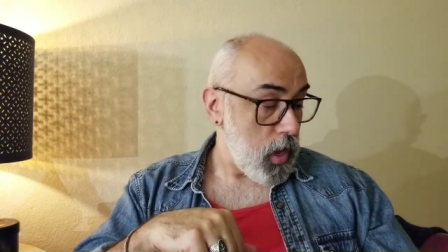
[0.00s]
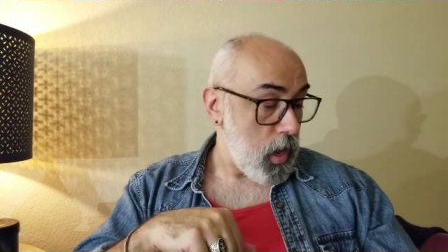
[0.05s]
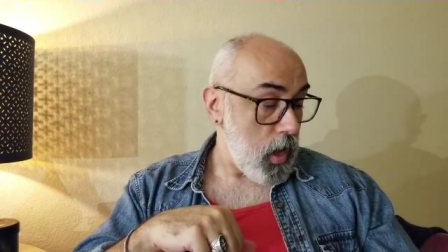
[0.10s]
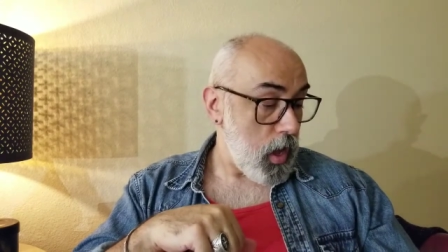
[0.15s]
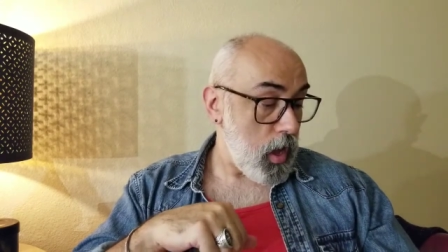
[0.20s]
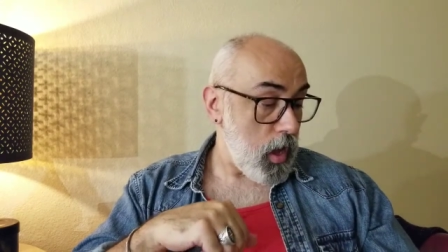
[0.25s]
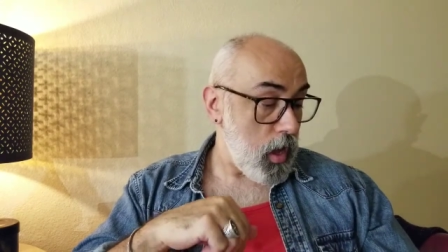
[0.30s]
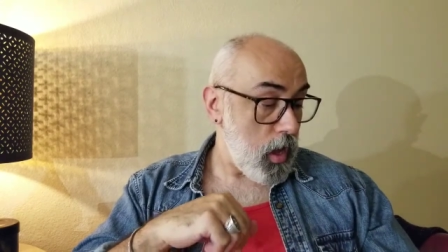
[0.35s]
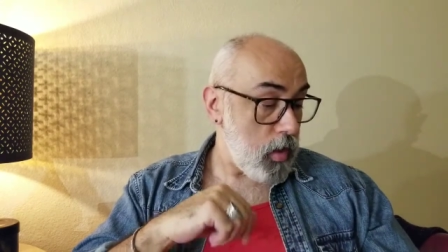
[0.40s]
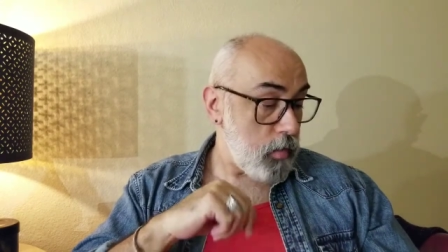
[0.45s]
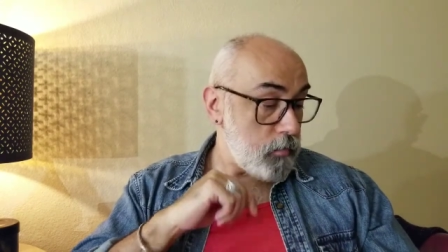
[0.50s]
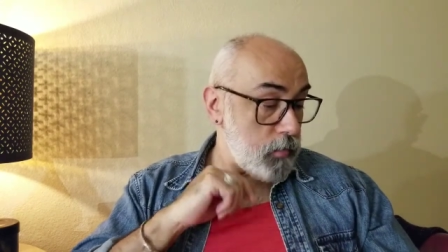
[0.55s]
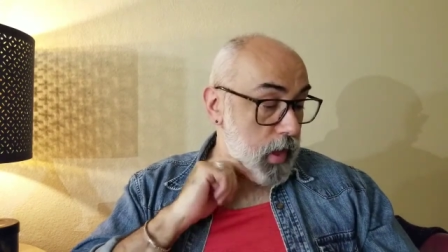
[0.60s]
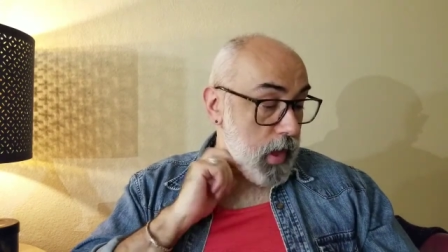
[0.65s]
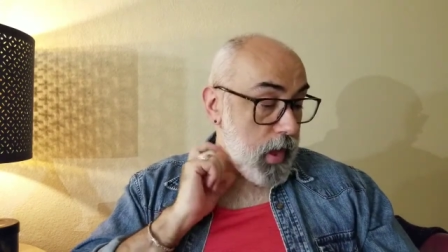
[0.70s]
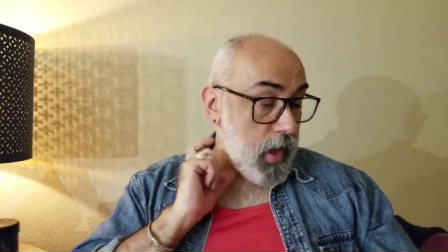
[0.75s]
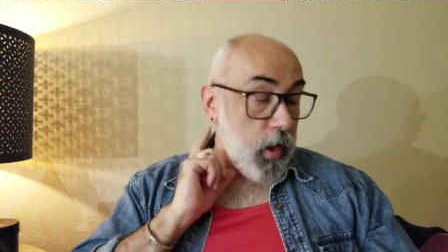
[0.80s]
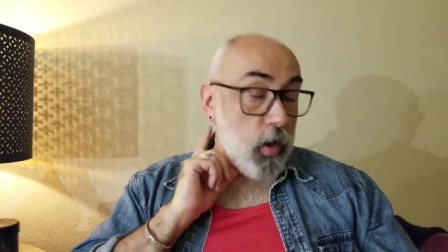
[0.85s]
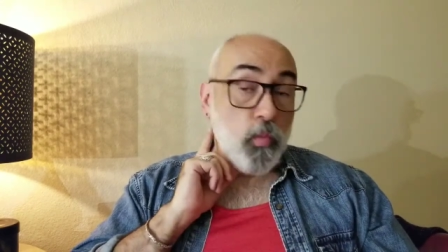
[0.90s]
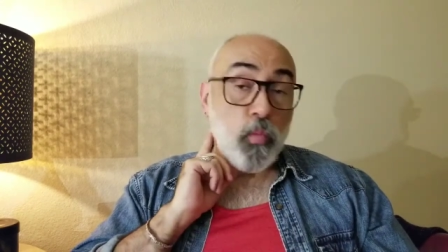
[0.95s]

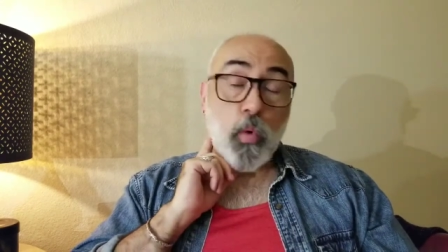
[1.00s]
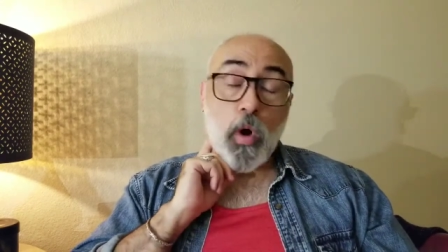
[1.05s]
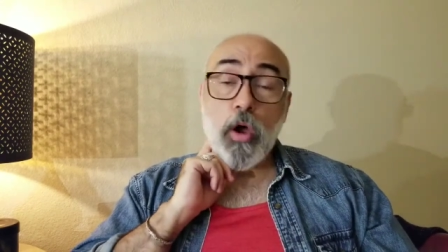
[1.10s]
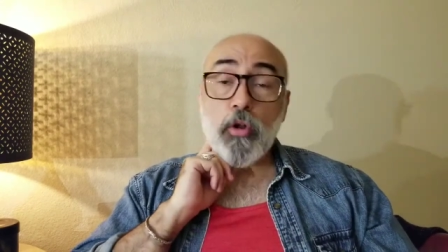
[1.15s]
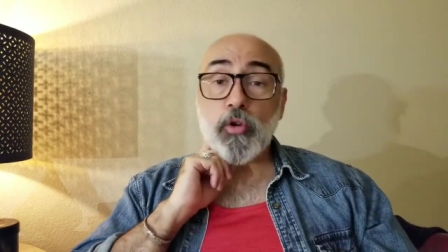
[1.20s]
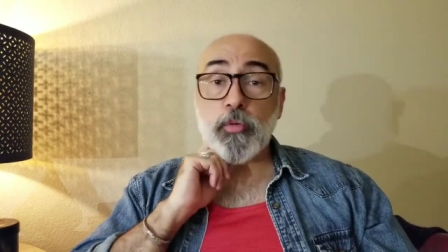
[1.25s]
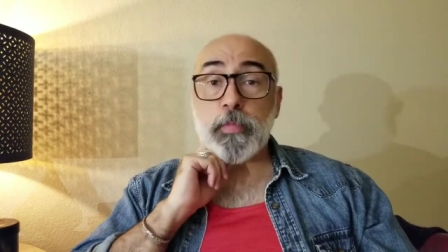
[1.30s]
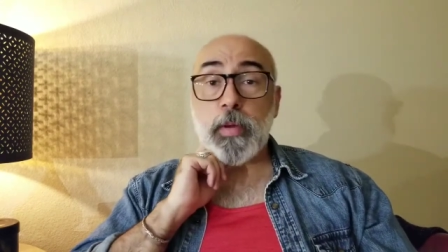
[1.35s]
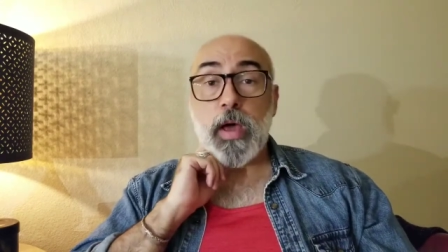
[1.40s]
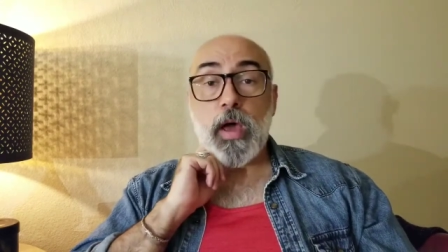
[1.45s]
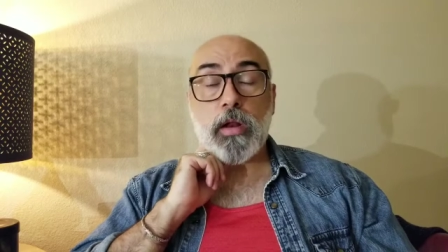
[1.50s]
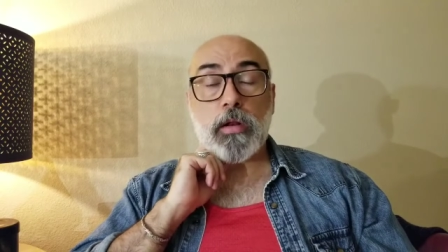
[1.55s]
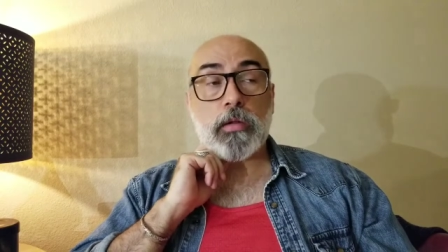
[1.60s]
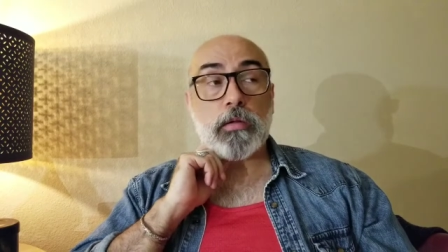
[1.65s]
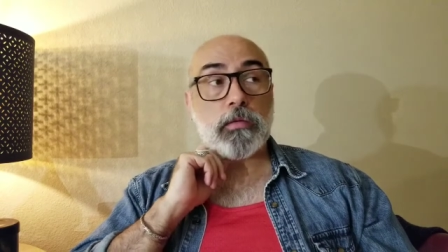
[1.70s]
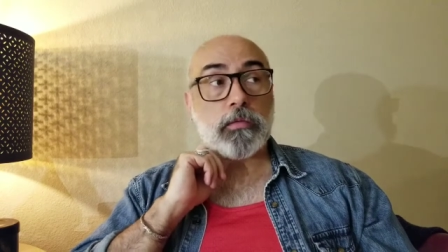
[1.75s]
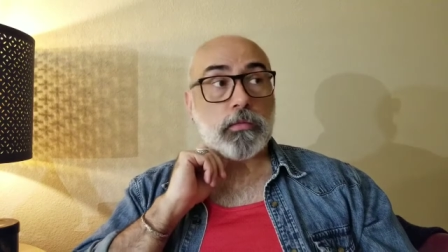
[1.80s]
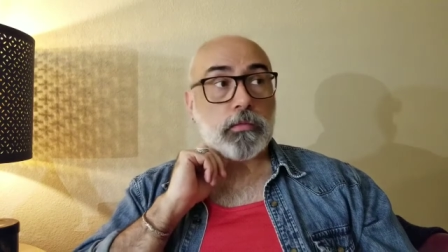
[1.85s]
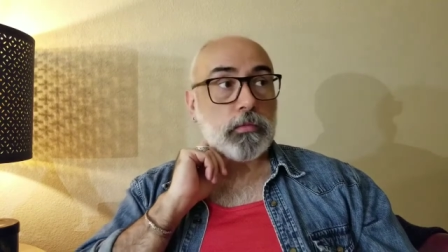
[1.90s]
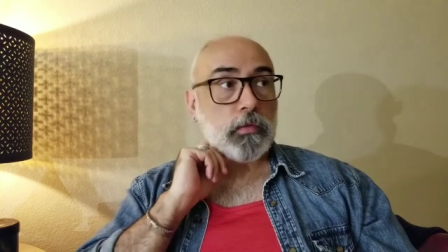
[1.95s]
A water
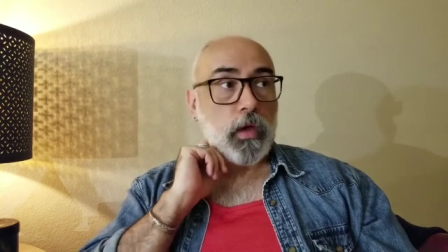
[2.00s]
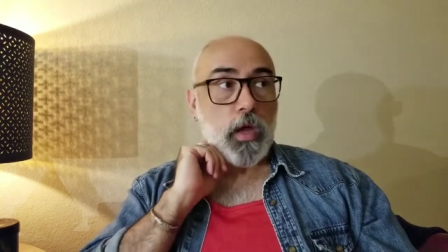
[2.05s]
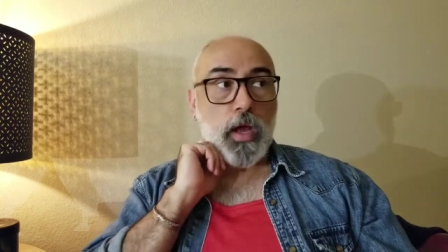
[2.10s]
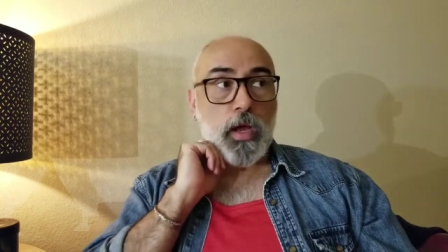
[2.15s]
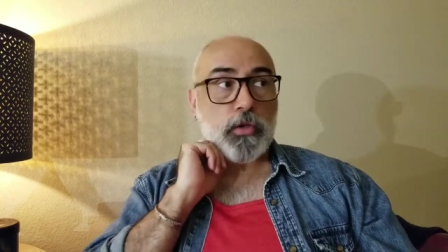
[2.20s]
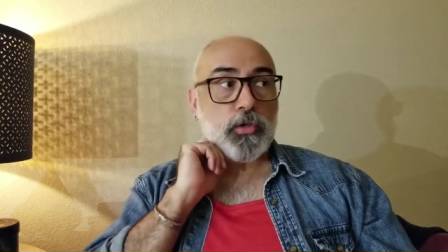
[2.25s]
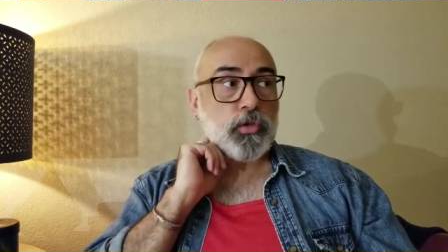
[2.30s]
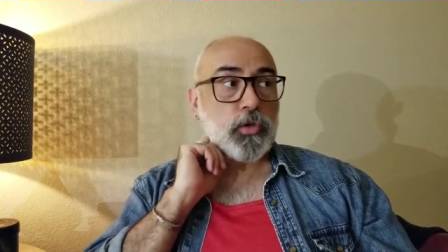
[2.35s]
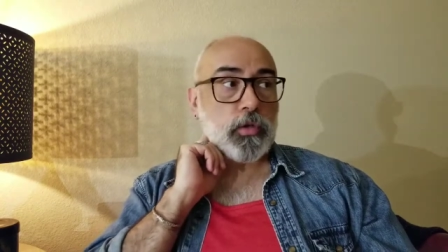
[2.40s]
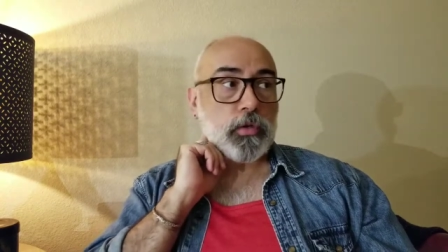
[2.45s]
bottle. I